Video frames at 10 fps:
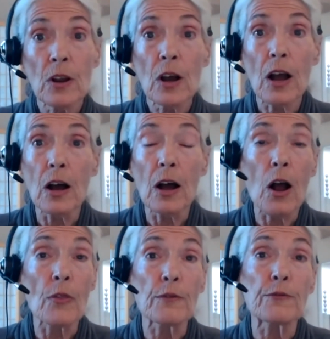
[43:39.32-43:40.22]

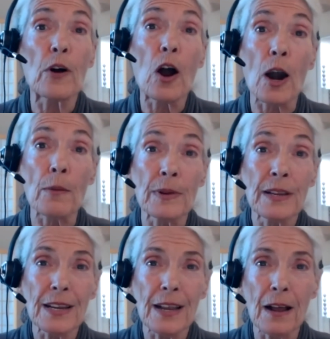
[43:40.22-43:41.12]
on the farm
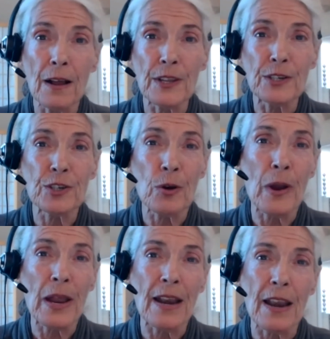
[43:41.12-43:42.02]
that
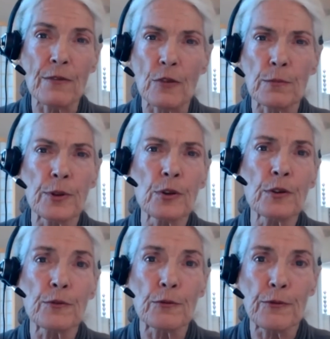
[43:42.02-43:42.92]
Joanne has those
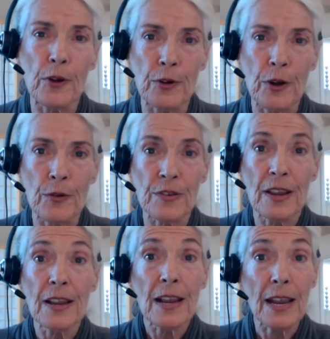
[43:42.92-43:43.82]
beautiful photos
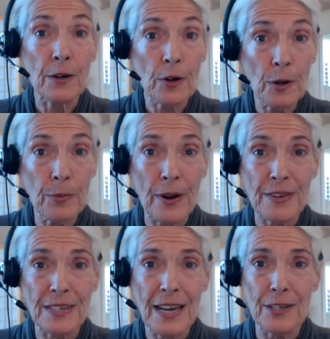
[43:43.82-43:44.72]
in her
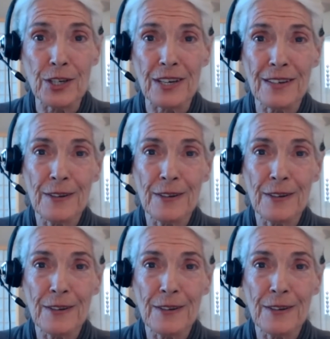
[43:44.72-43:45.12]
presentation.